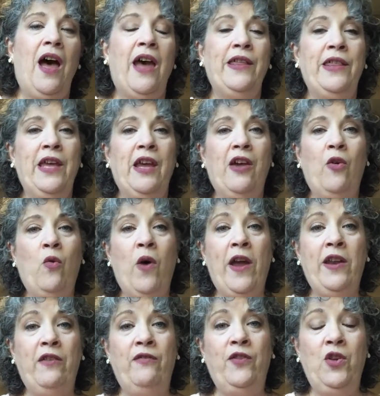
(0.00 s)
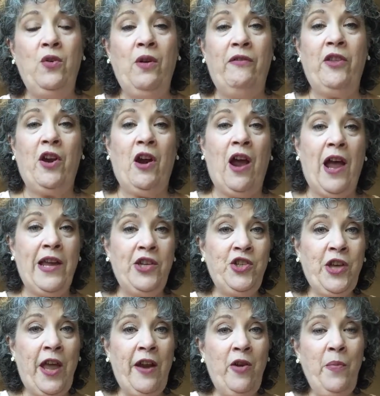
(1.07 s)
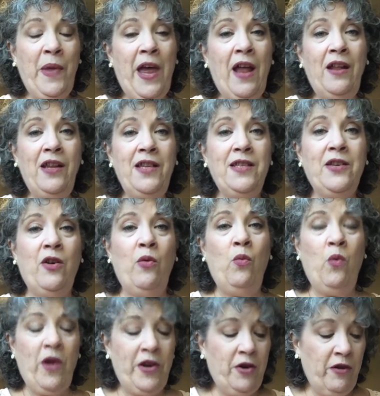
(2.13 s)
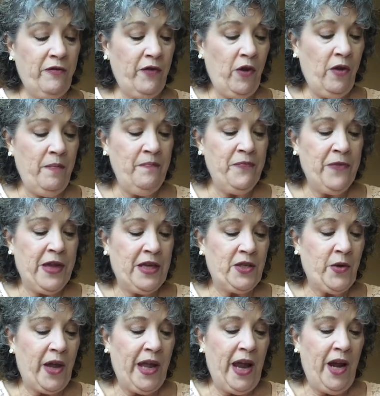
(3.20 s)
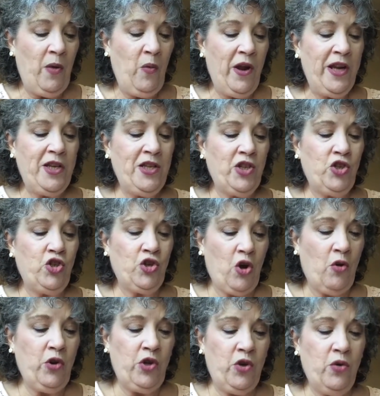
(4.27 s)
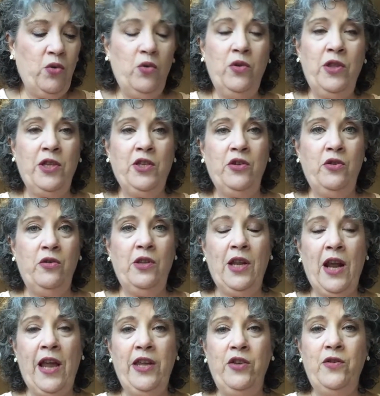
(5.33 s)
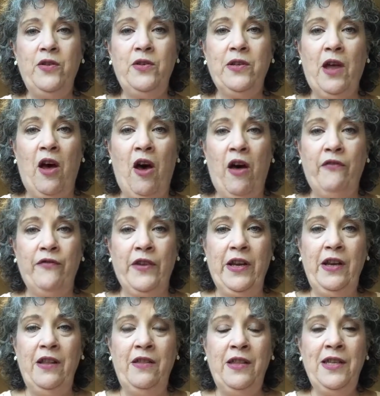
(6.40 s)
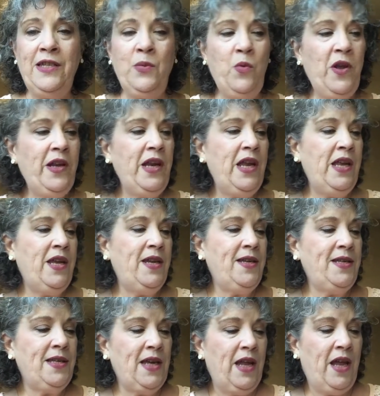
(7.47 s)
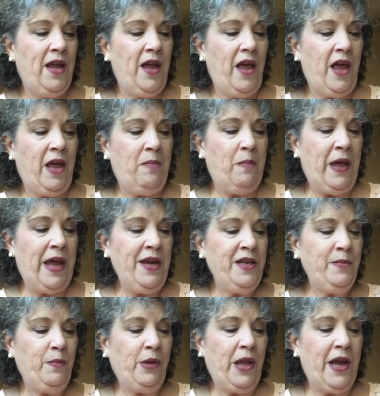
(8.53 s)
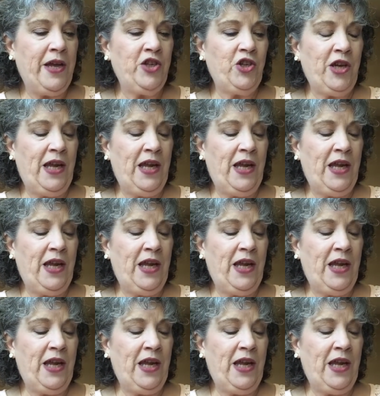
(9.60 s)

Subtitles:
I think quite a few of their eyeshadow palettes are wonderful. So I kind of wanted to show you the two that I use often. This one is a baked blush.